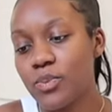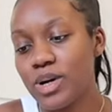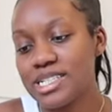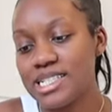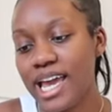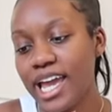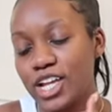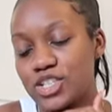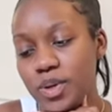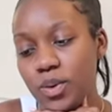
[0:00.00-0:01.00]
with one
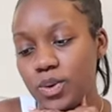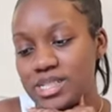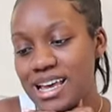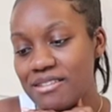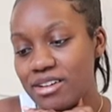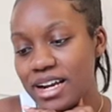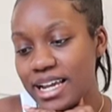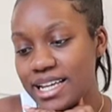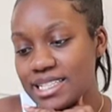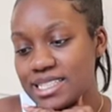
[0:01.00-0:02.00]
day doing whatever it
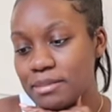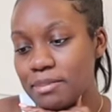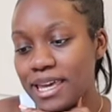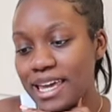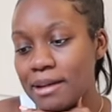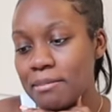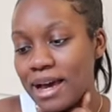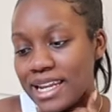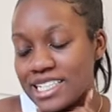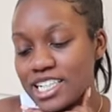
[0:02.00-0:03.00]
is, be it
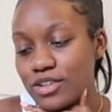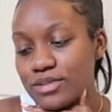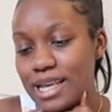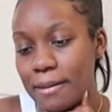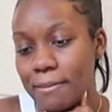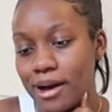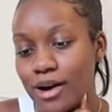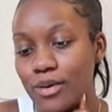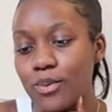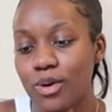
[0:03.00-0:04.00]
managing your
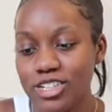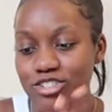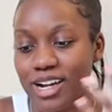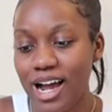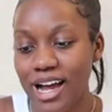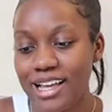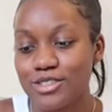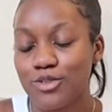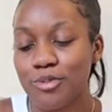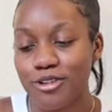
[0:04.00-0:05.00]
temper or wandering
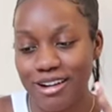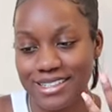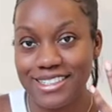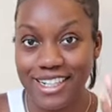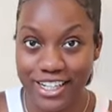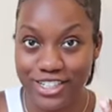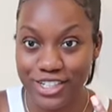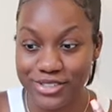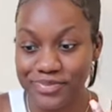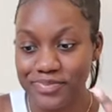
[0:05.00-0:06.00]
eyes or
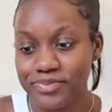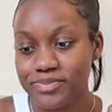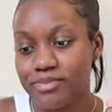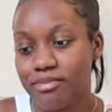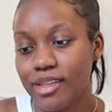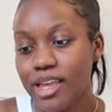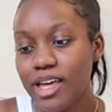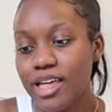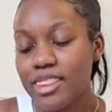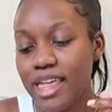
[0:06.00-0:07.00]
procrastination.
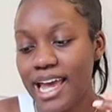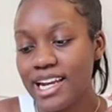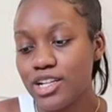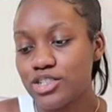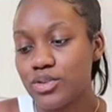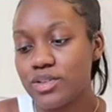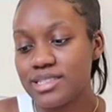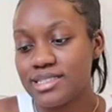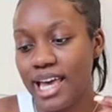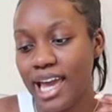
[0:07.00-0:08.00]
Then do the
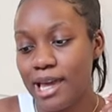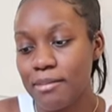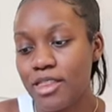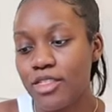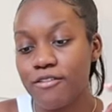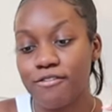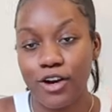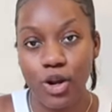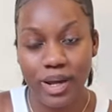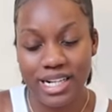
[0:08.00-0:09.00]
same the
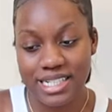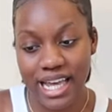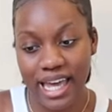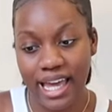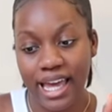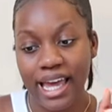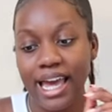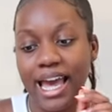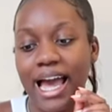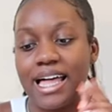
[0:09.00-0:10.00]
following day
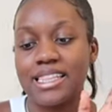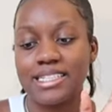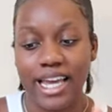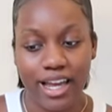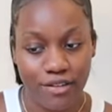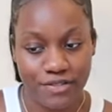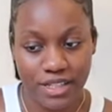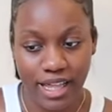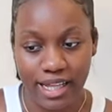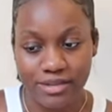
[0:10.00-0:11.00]
and the day after
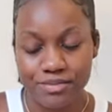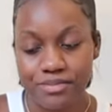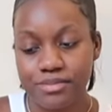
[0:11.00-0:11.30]
that.